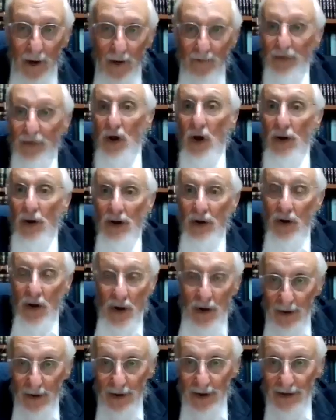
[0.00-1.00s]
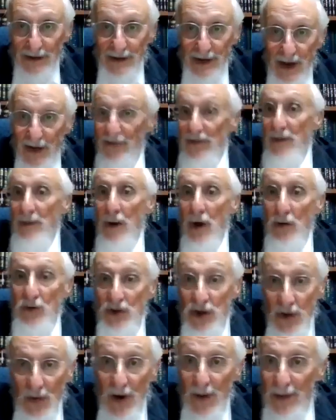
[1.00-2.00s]
of the Kohen Gadol, let's say, of the
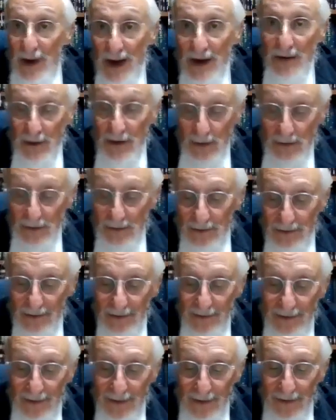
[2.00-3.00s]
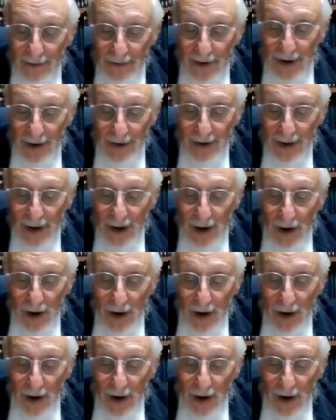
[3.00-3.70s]
Moshe Rabbeinu, right?